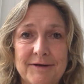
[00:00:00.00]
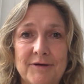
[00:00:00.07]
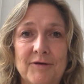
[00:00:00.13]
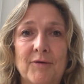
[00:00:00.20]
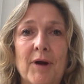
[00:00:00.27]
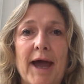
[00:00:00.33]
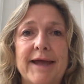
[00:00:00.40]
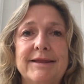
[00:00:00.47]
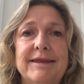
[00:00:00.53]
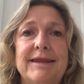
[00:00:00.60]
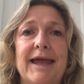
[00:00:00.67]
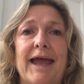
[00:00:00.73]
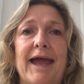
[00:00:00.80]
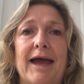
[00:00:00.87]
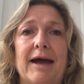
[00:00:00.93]
Right
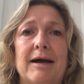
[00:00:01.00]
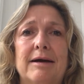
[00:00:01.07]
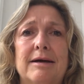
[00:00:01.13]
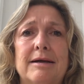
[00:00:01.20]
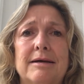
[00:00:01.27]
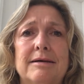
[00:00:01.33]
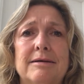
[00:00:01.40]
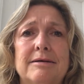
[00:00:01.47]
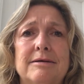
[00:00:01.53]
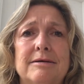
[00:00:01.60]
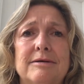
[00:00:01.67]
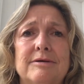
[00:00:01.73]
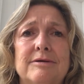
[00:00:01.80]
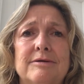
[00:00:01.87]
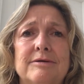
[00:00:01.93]
there
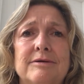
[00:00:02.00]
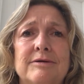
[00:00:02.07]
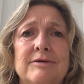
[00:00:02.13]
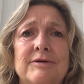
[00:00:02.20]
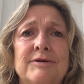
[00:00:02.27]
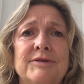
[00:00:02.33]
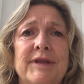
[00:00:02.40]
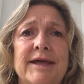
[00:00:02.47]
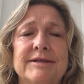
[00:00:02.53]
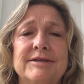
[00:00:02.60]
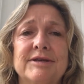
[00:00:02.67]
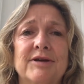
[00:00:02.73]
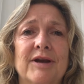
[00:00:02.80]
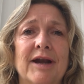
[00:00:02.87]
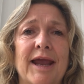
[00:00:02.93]
on that
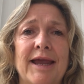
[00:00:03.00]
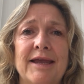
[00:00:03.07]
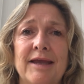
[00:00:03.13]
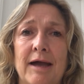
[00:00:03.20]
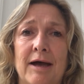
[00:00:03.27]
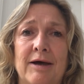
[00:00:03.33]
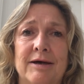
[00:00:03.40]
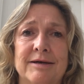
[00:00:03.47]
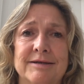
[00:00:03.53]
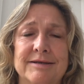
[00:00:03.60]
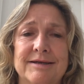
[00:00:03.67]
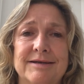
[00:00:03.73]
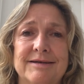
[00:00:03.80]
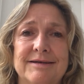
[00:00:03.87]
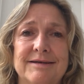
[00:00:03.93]

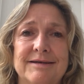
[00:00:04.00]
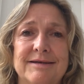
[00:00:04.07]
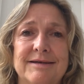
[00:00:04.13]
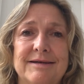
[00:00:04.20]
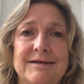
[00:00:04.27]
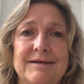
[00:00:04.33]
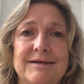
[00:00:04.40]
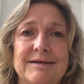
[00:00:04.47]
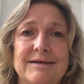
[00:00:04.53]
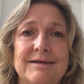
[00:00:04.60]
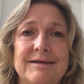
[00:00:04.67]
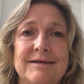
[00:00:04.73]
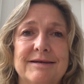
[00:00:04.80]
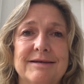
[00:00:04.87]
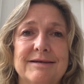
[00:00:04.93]
graveyard
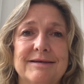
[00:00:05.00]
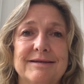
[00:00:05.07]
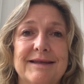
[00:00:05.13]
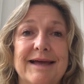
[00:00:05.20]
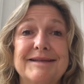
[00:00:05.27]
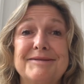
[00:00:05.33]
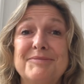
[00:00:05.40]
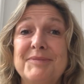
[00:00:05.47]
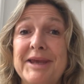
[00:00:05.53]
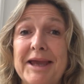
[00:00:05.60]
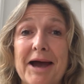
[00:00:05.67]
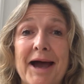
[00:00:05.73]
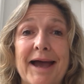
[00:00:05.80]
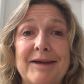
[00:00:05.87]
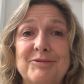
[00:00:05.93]
that
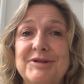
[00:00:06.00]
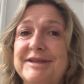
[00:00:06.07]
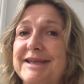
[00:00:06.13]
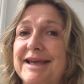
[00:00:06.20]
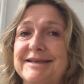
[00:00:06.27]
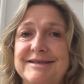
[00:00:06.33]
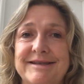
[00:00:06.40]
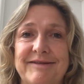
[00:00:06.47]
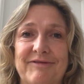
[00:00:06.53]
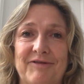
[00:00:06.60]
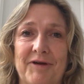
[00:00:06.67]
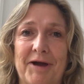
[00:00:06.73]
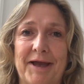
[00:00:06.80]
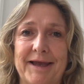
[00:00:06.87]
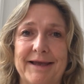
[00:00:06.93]
Mihai will
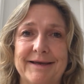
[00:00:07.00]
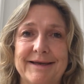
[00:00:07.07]
testify.